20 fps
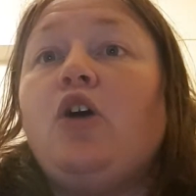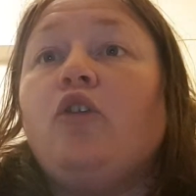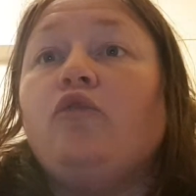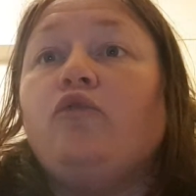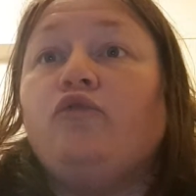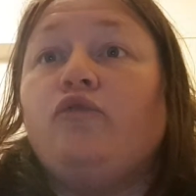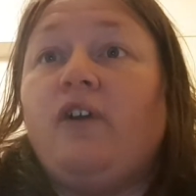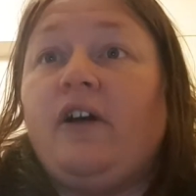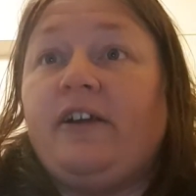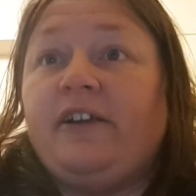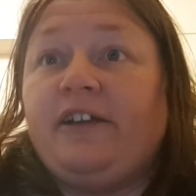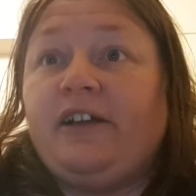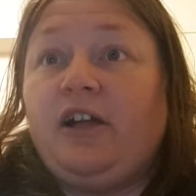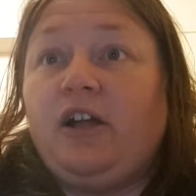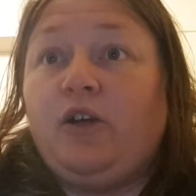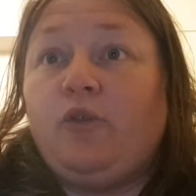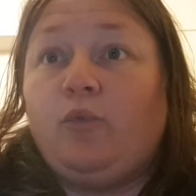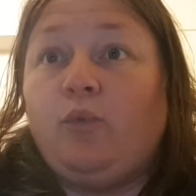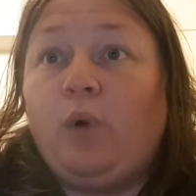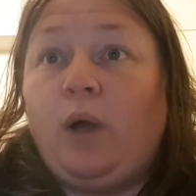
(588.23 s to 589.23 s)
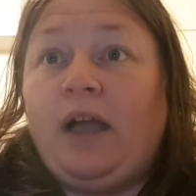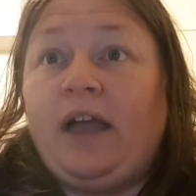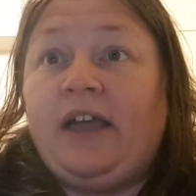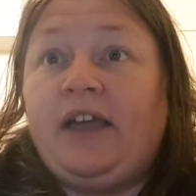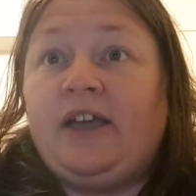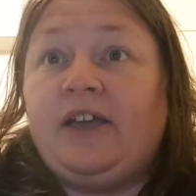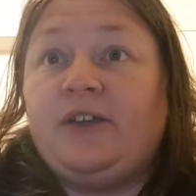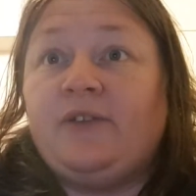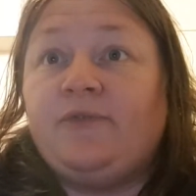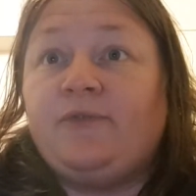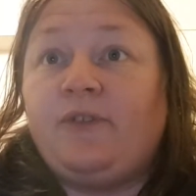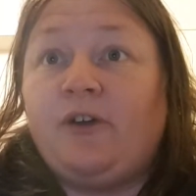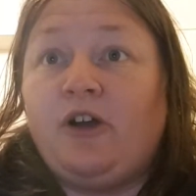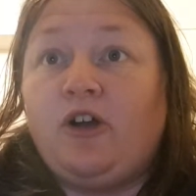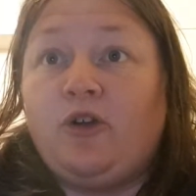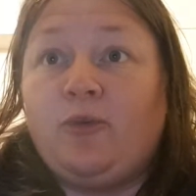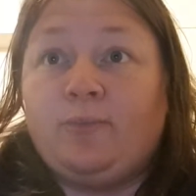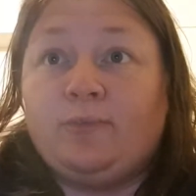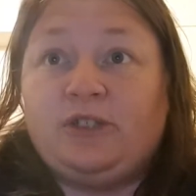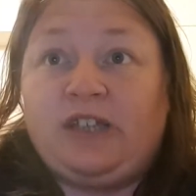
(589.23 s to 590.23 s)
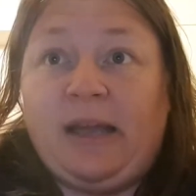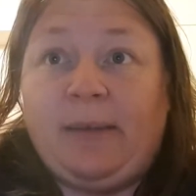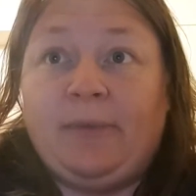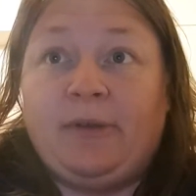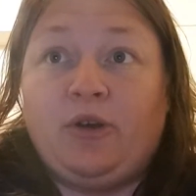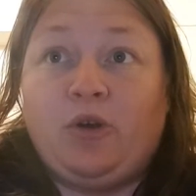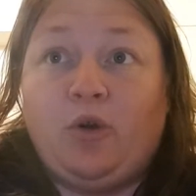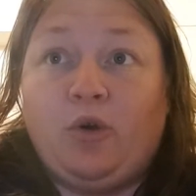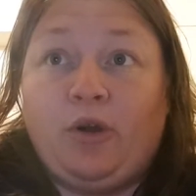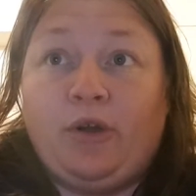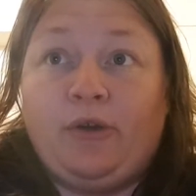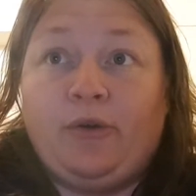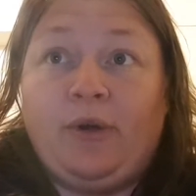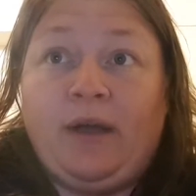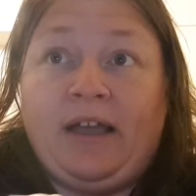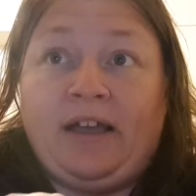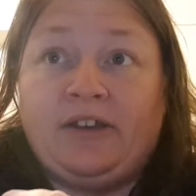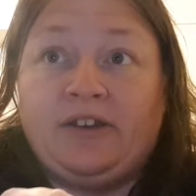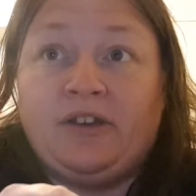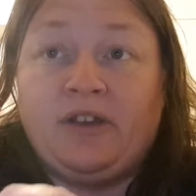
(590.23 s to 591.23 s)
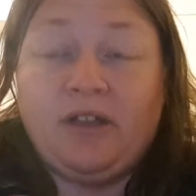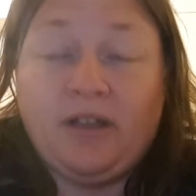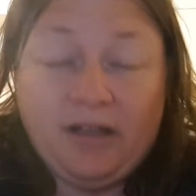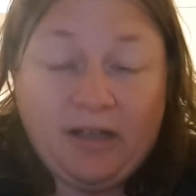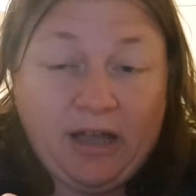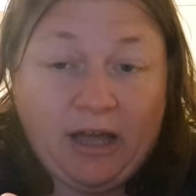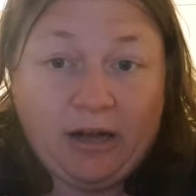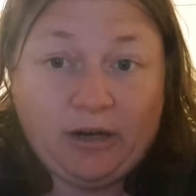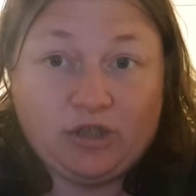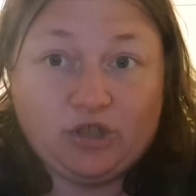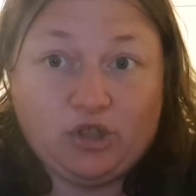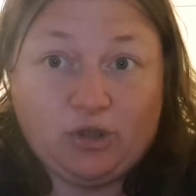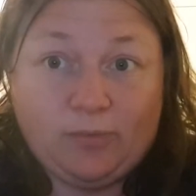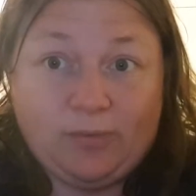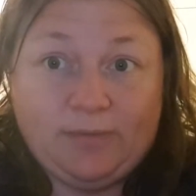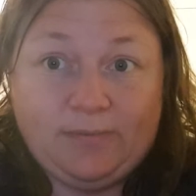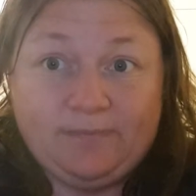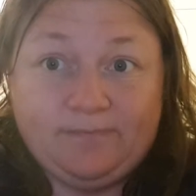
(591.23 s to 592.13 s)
running away from Chapman Oil and Colour Shop.